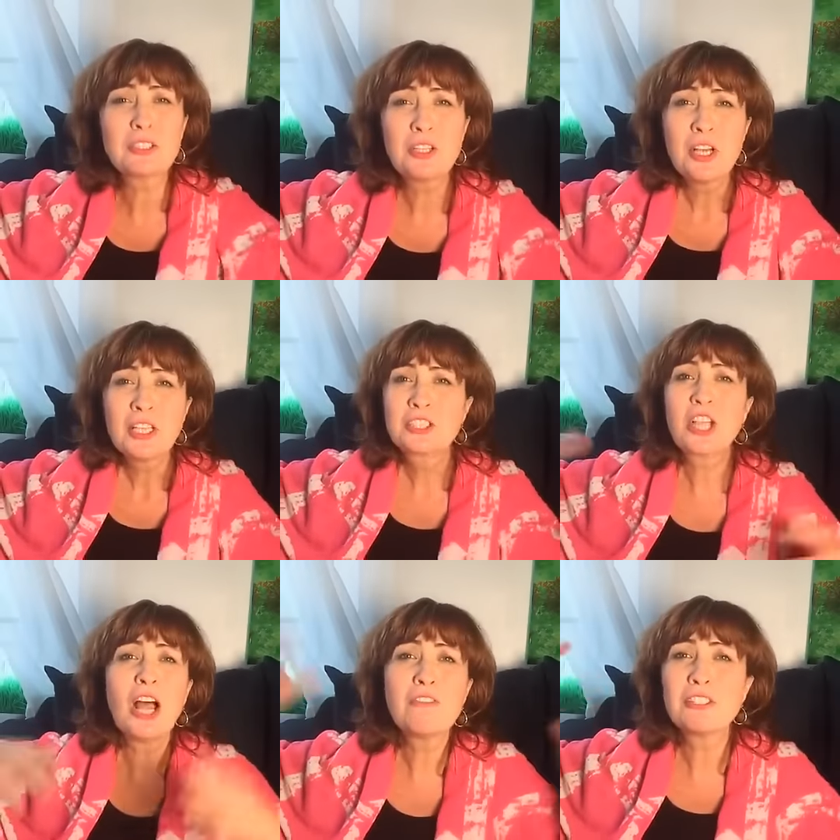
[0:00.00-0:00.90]
to
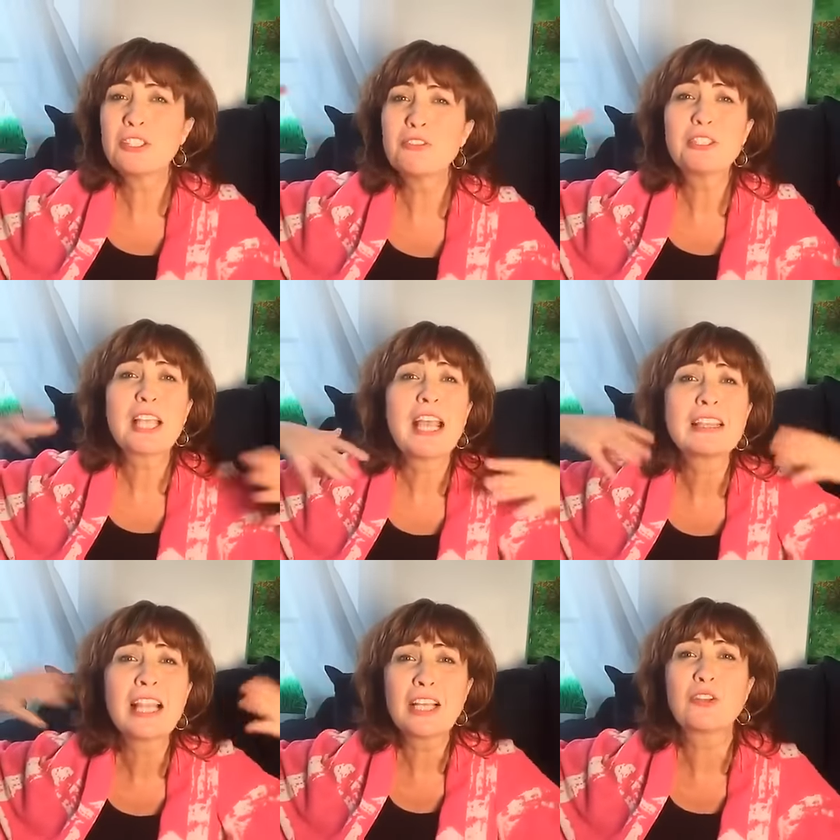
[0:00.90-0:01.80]
shower you with a
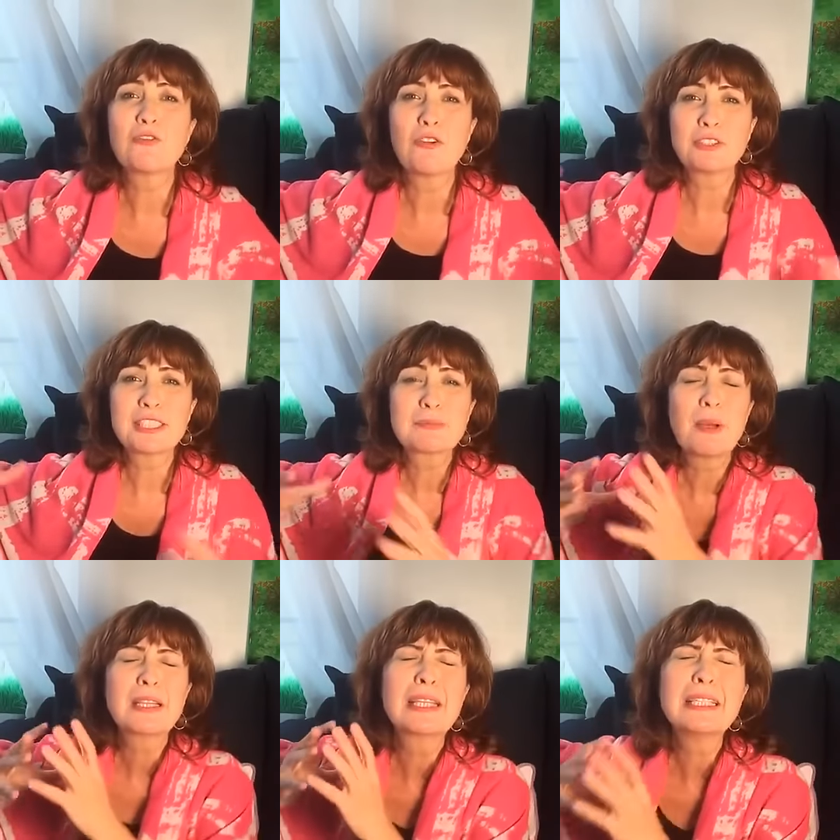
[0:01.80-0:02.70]
lot of verses,
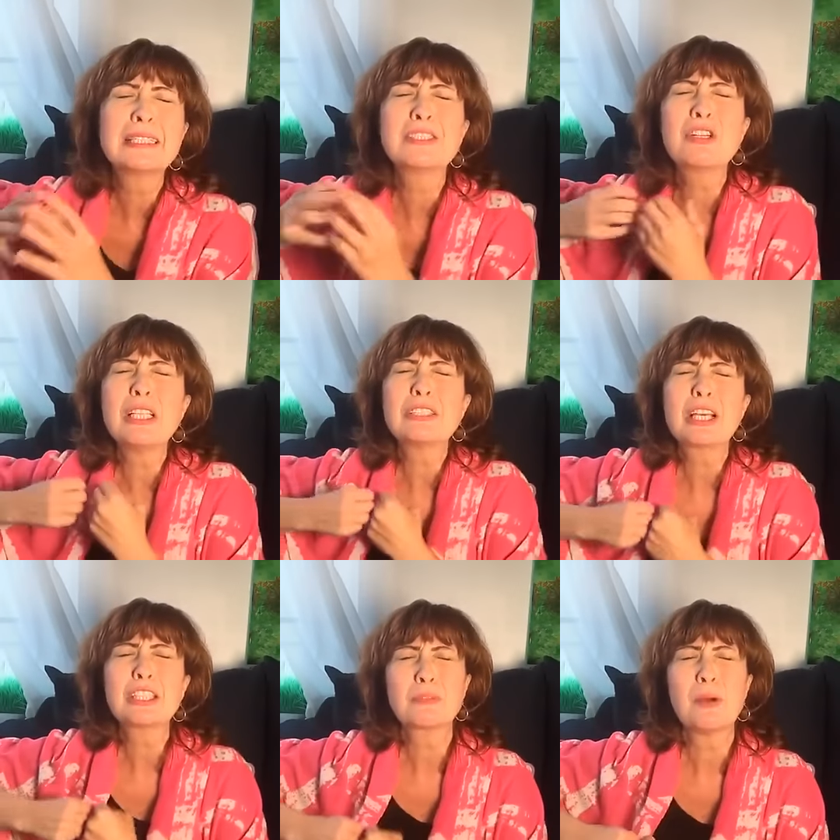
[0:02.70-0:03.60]
but this really
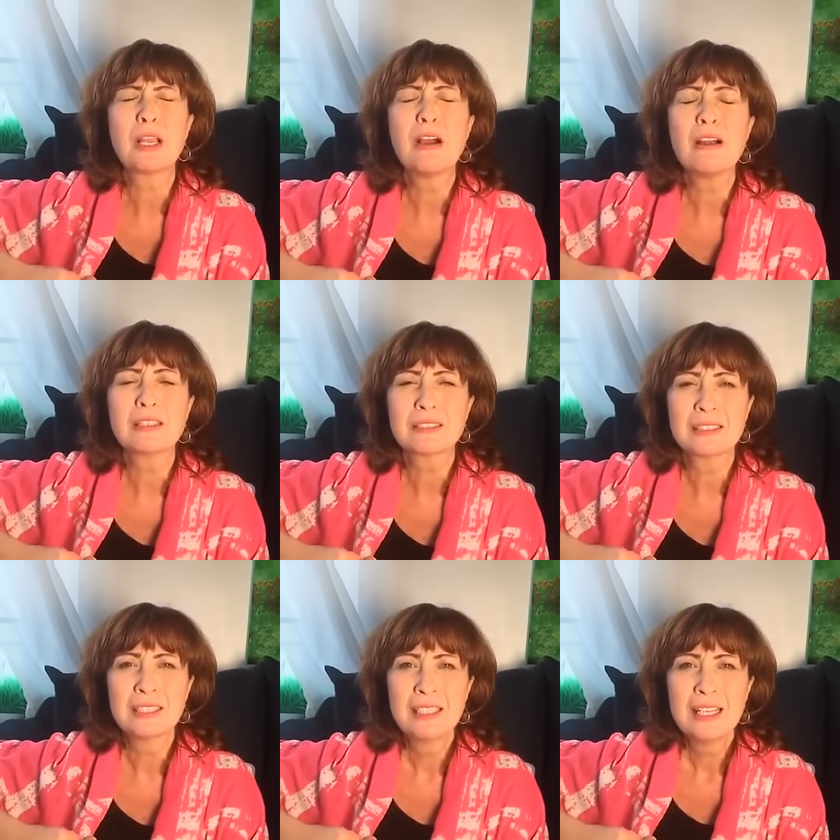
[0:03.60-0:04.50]
touched my heart.
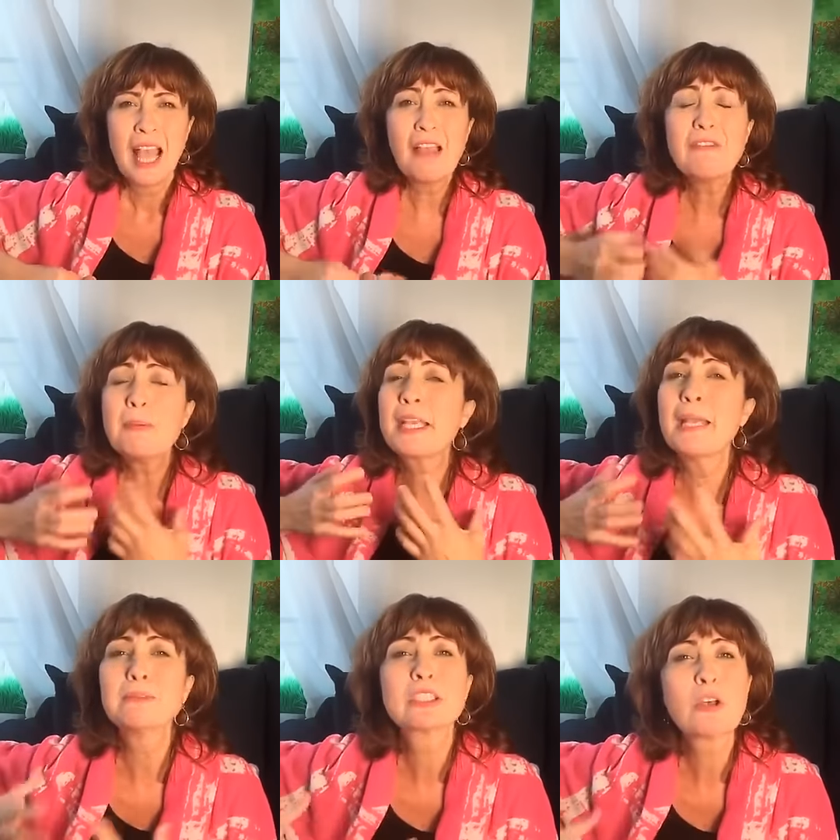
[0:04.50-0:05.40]
And we
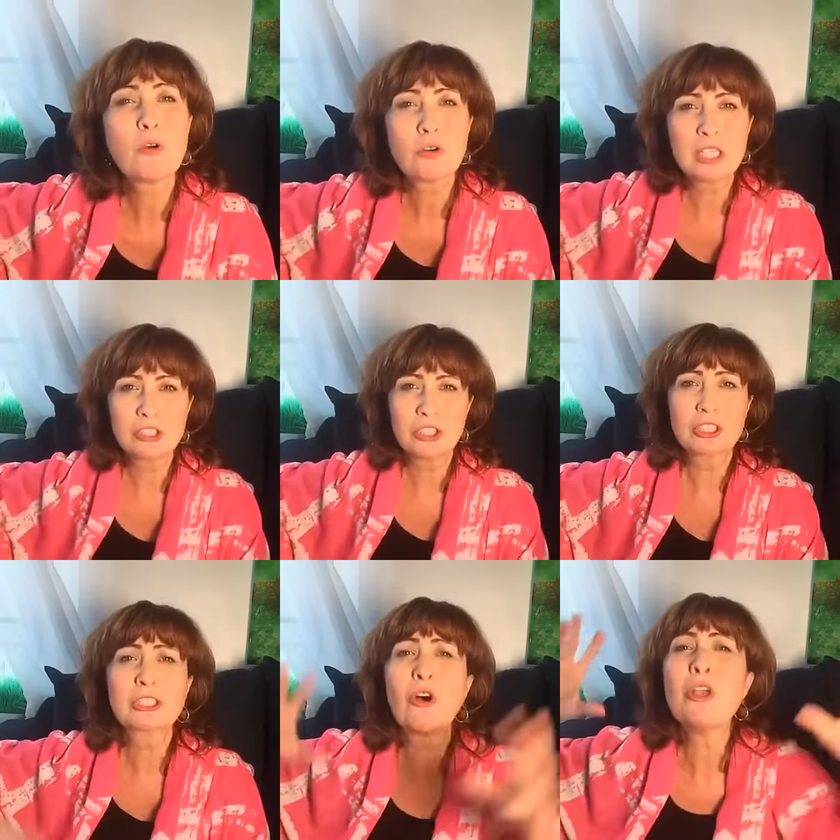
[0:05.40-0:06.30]
became so rich,
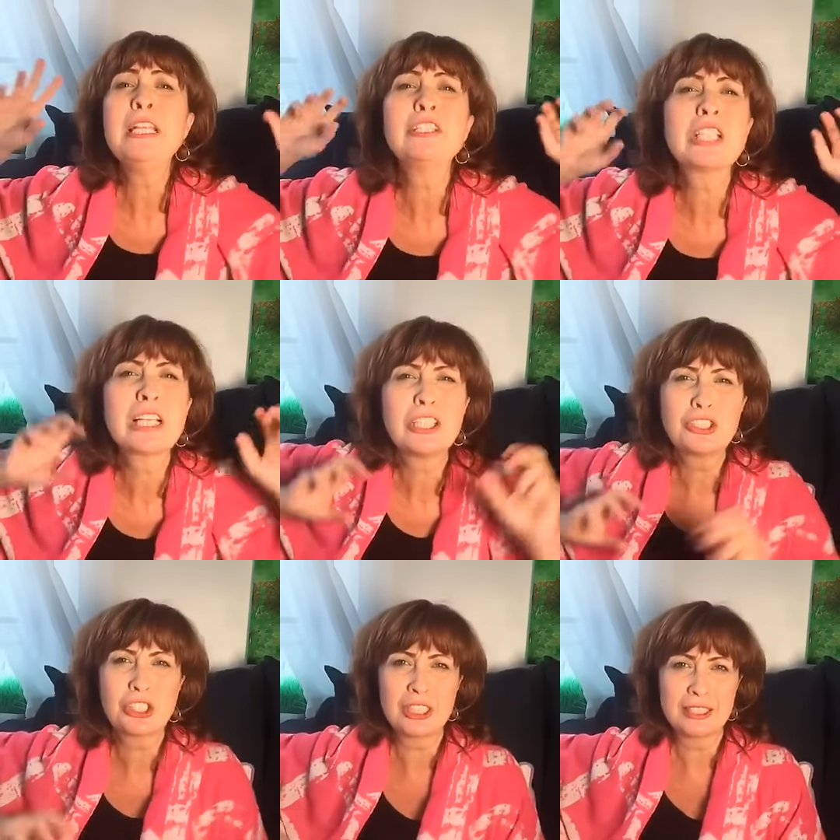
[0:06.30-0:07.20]
so
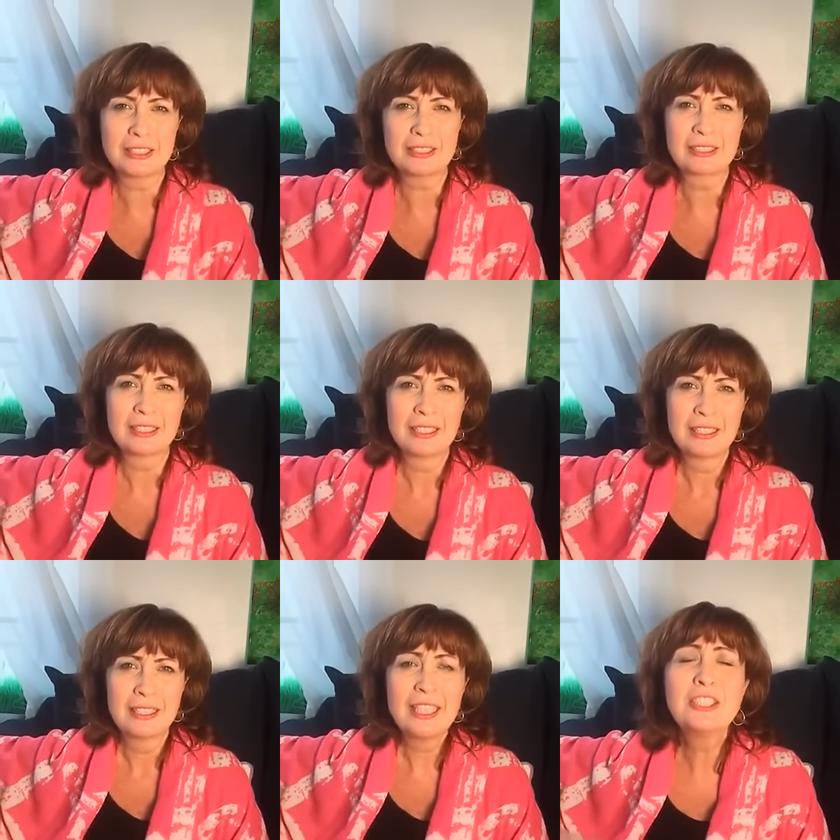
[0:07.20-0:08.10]
intelligent
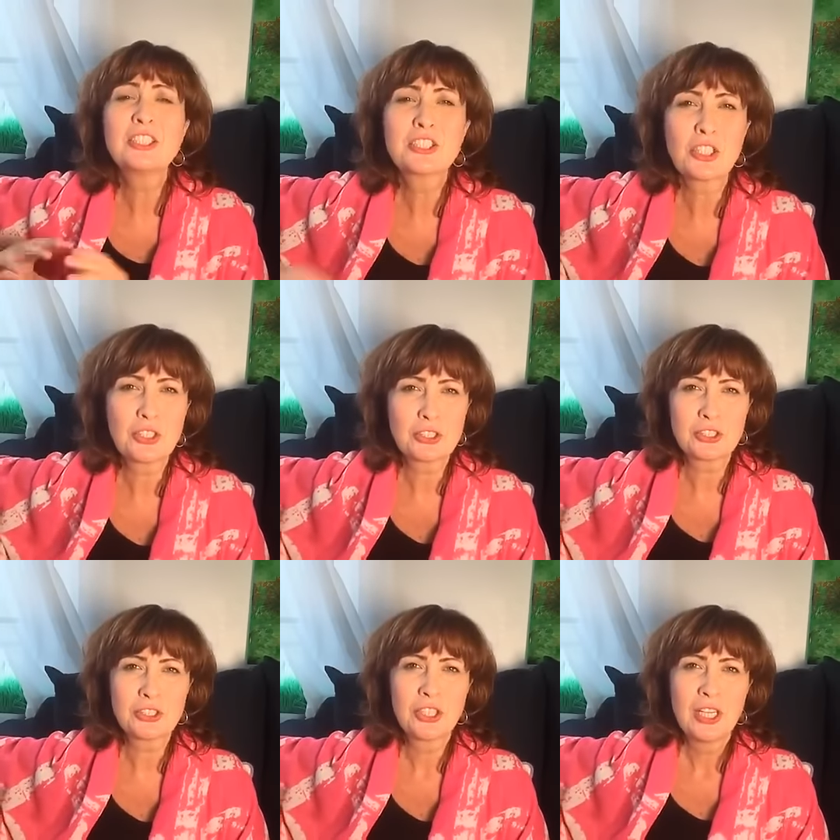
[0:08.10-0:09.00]
in the
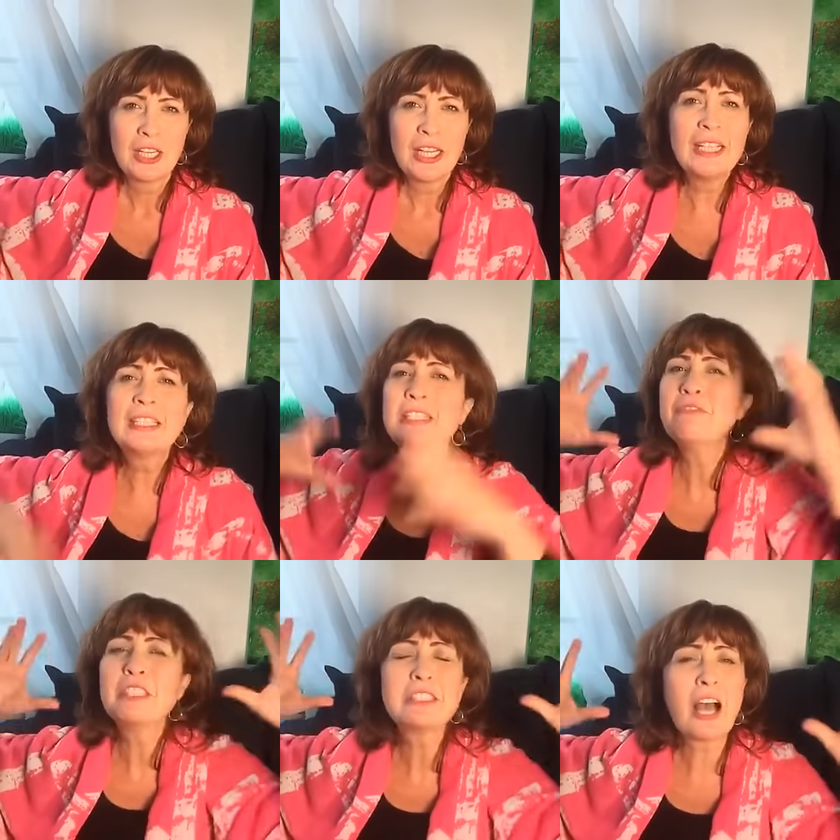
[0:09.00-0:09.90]
church.
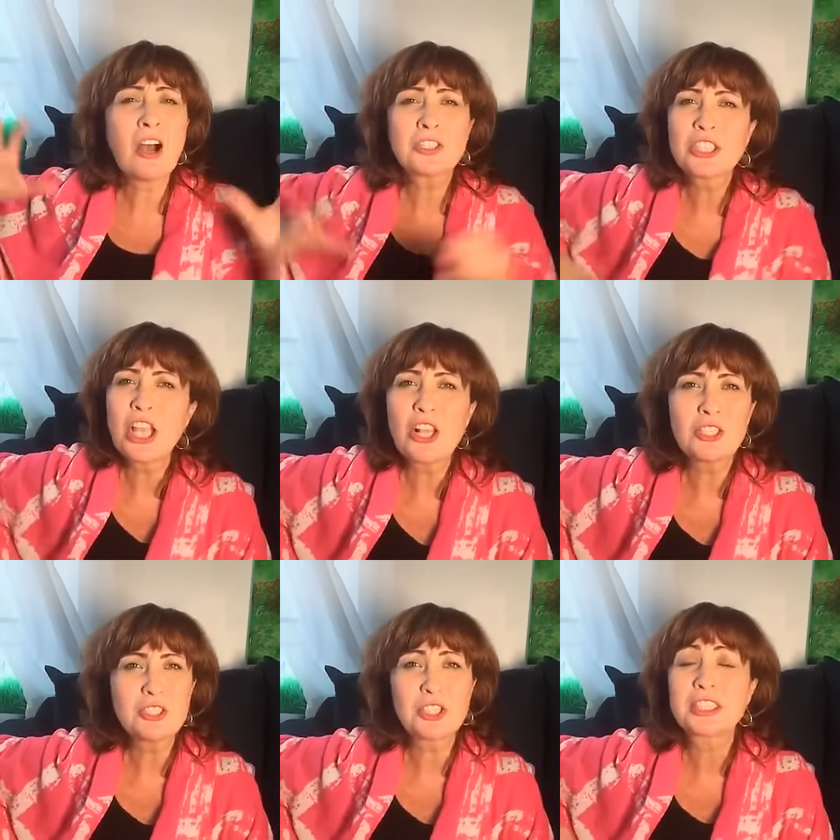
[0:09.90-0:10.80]
With our
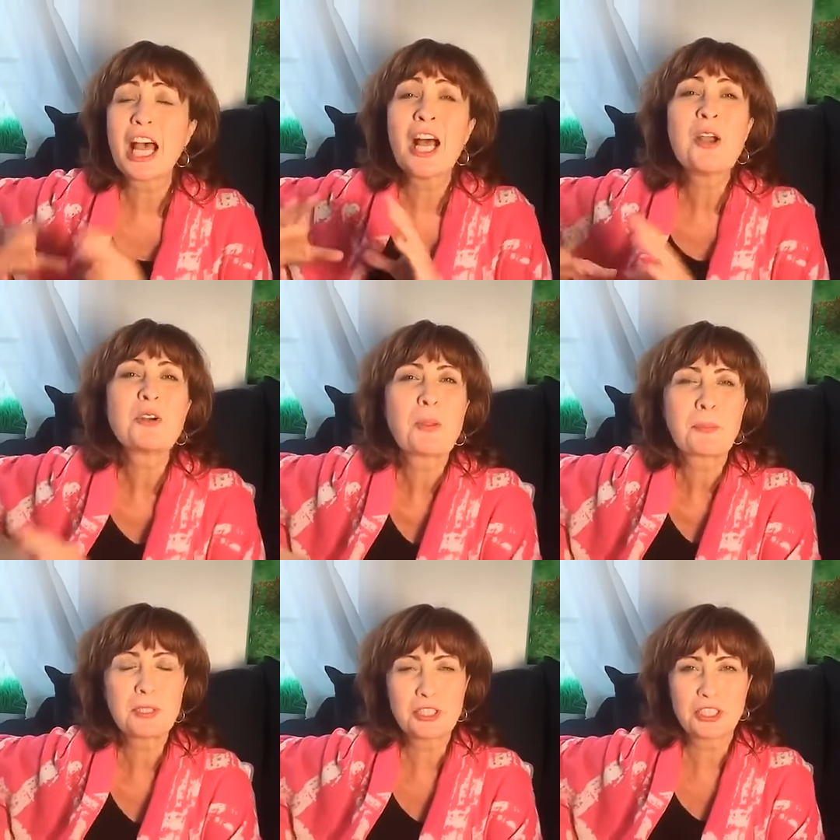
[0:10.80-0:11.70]
theologians, I heard a
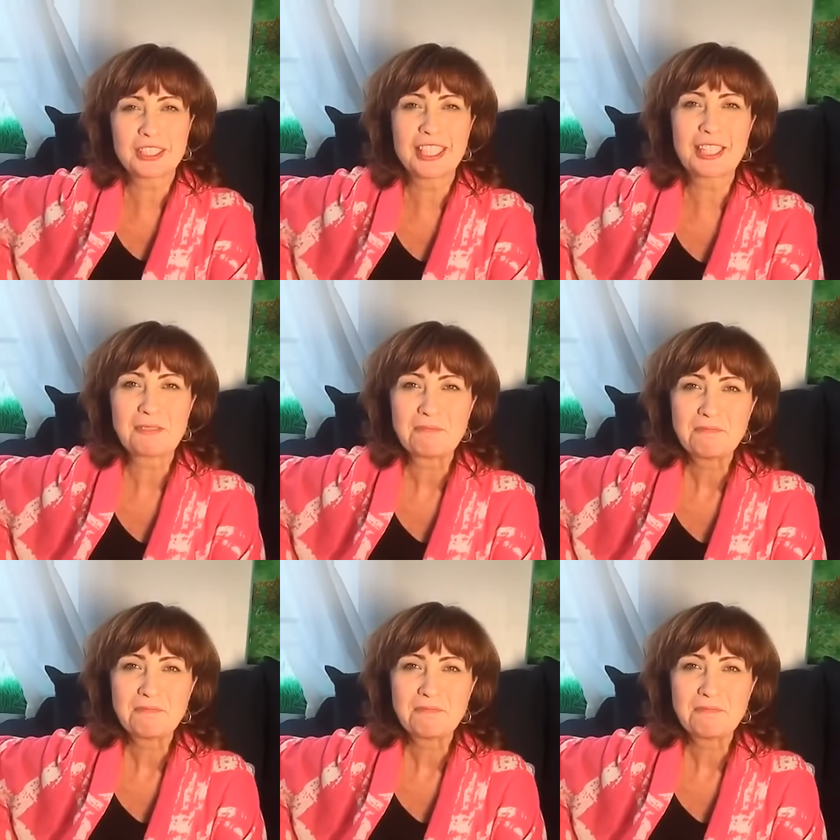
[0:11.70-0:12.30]
preacher said